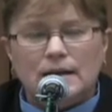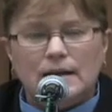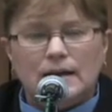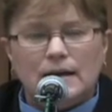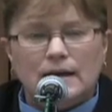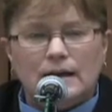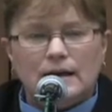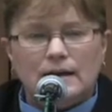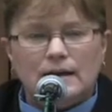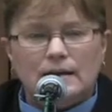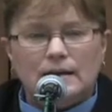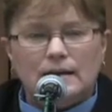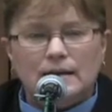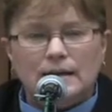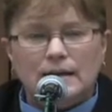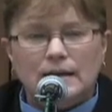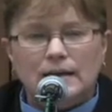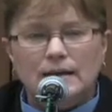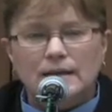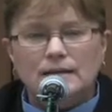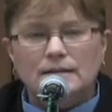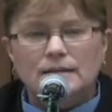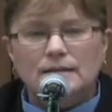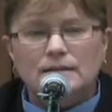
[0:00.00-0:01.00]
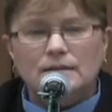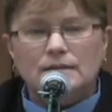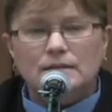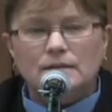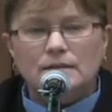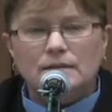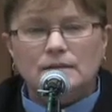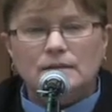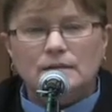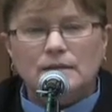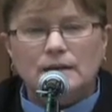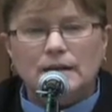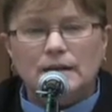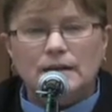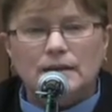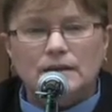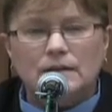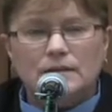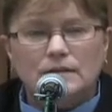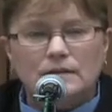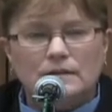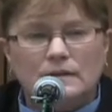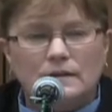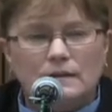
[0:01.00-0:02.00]
It
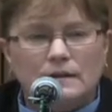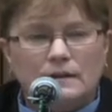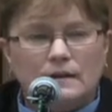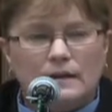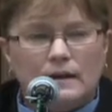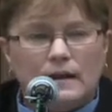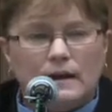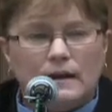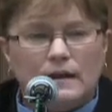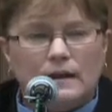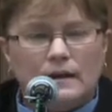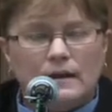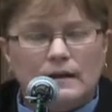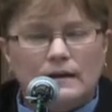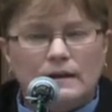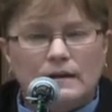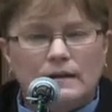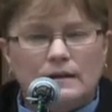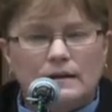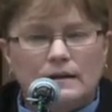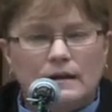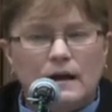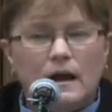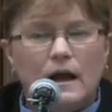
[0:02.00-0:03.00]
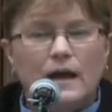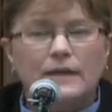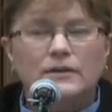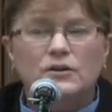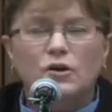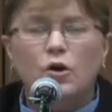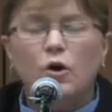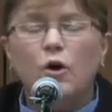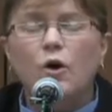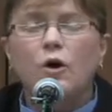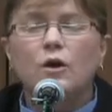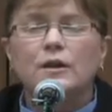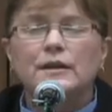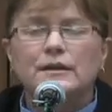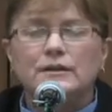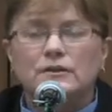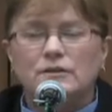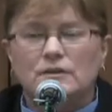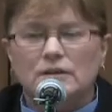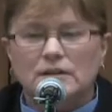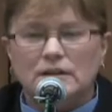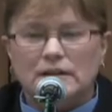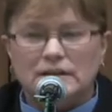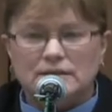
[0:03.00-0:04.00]
is God calling
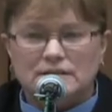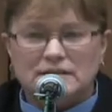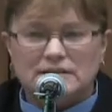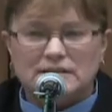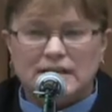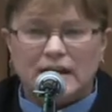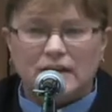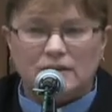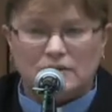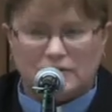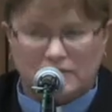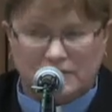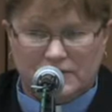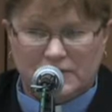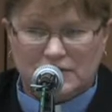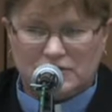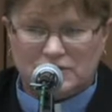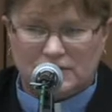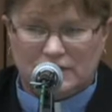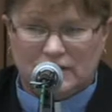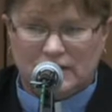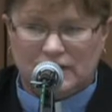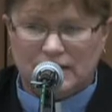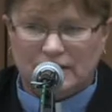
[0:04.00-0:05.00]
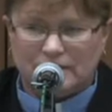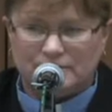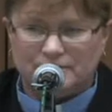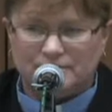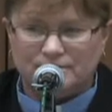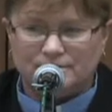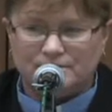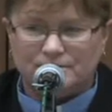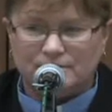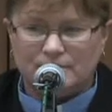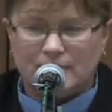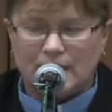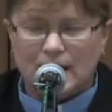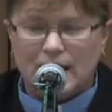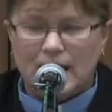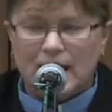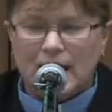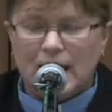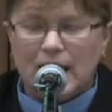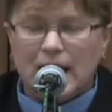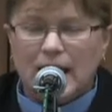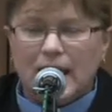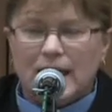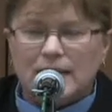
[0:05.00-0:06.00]
you to live sacrificially.
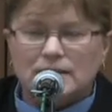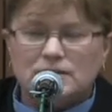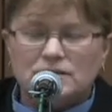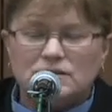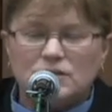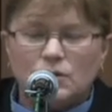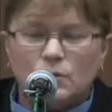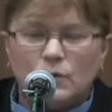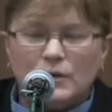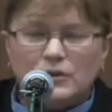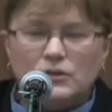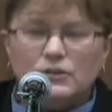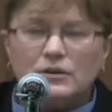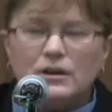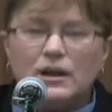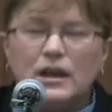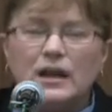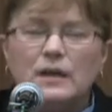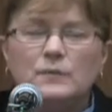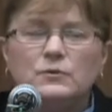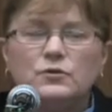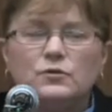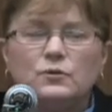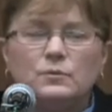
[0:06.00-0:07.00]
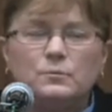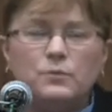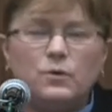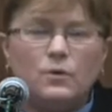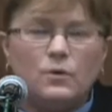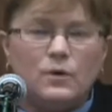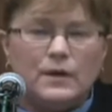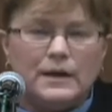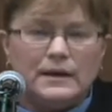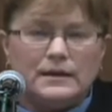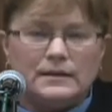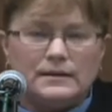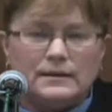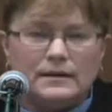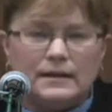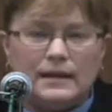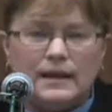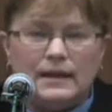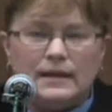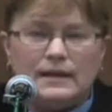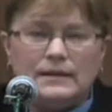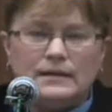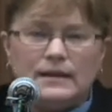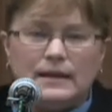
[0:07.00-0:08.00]
And so when you come to a point,
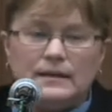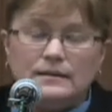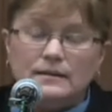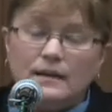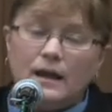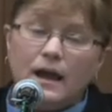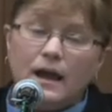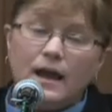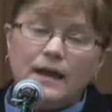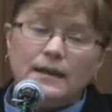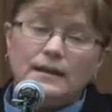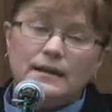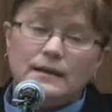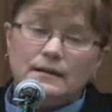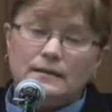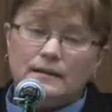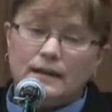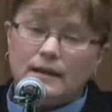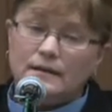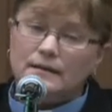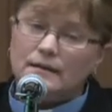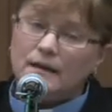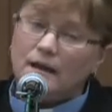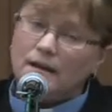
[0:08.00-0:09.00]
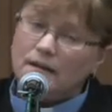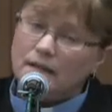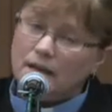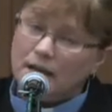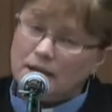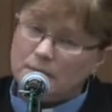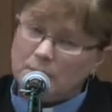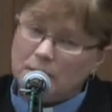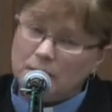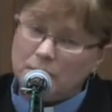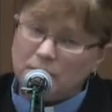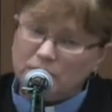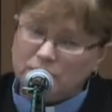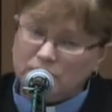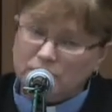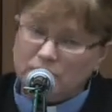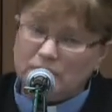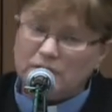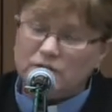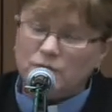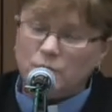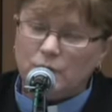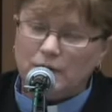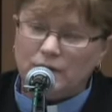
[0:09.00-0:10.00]
and not a lot of people do
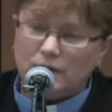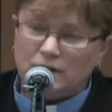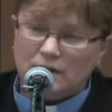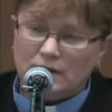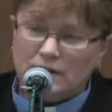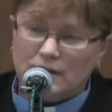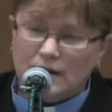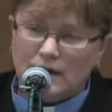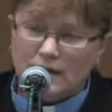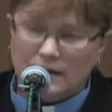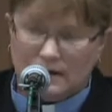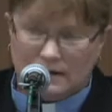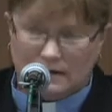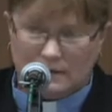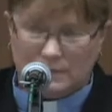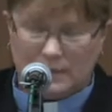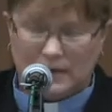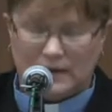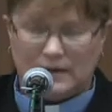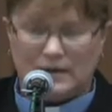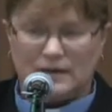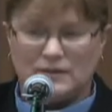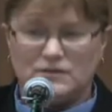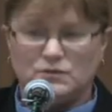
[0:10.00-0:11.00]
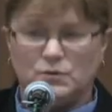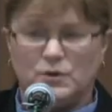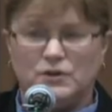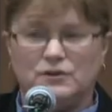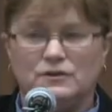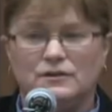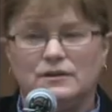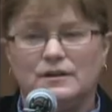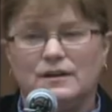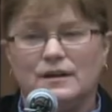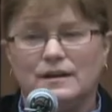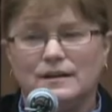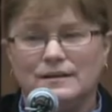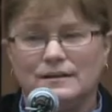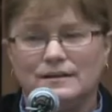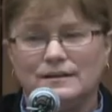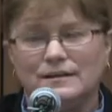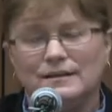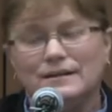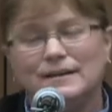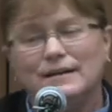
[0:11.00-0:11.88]
this when they're young, because when you're young,